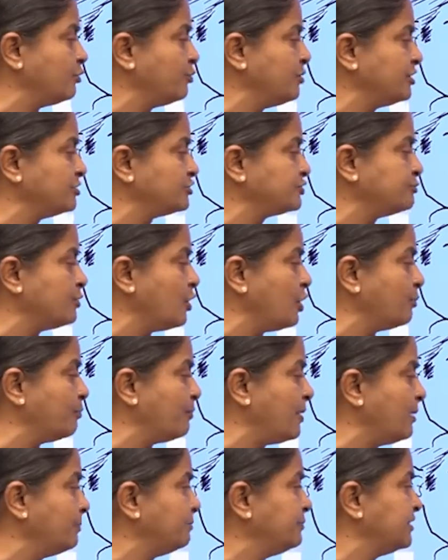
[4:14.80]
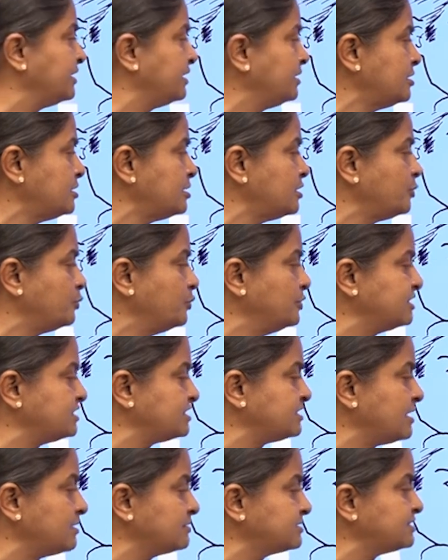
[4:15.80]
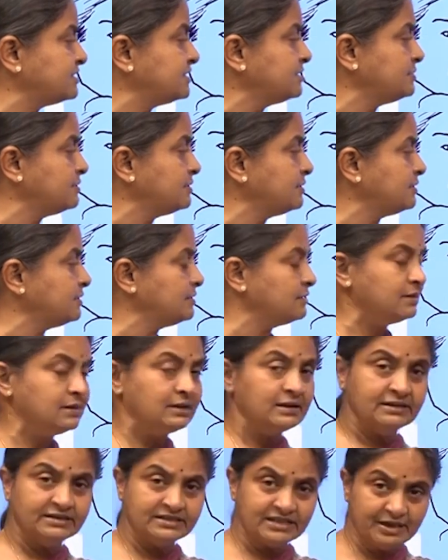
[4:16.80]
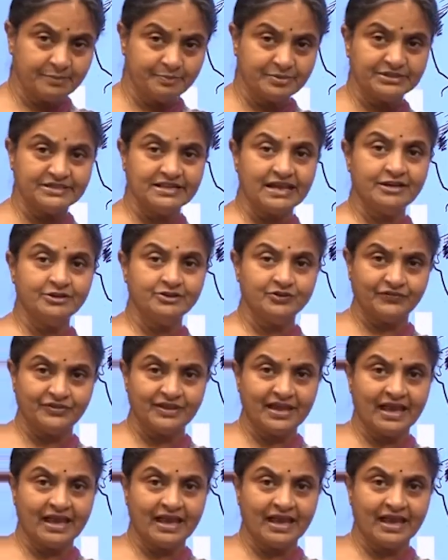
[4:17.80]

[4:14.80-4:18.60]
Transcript: would be a small pump here which sucks in 10% of